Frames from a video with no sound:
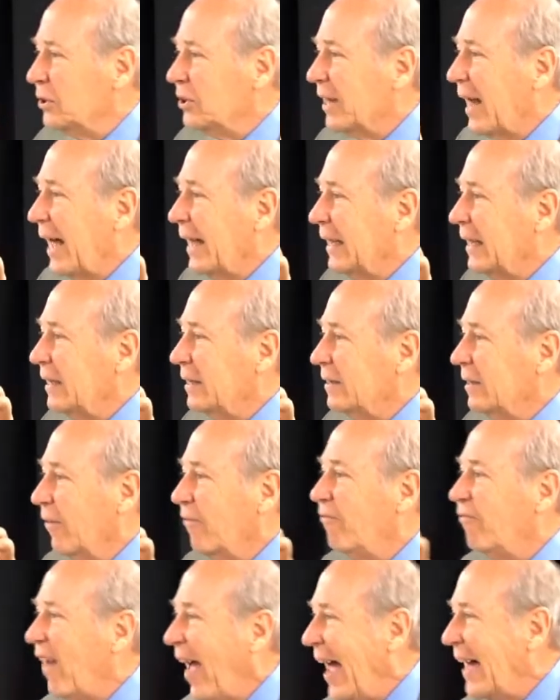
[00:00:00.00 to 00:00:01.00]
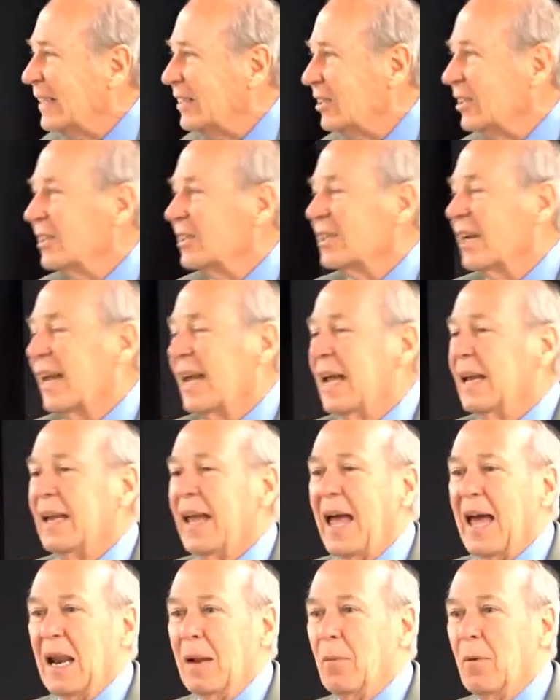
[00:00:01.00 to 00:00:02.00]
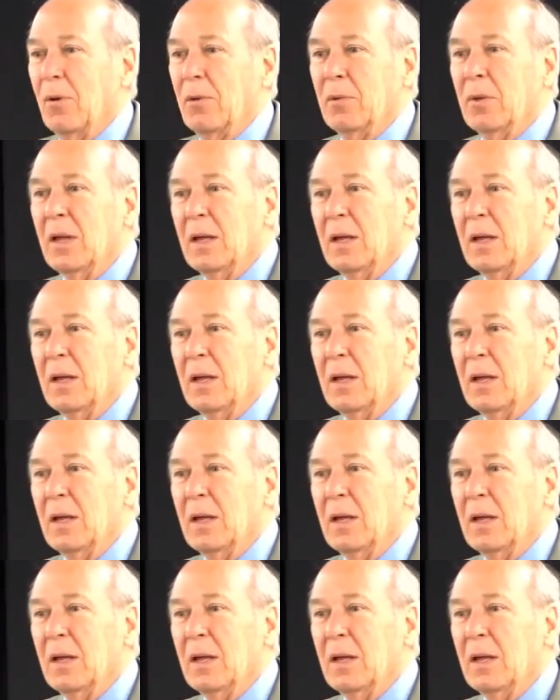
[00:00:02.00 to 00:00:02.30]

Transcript: like the fastest land animal.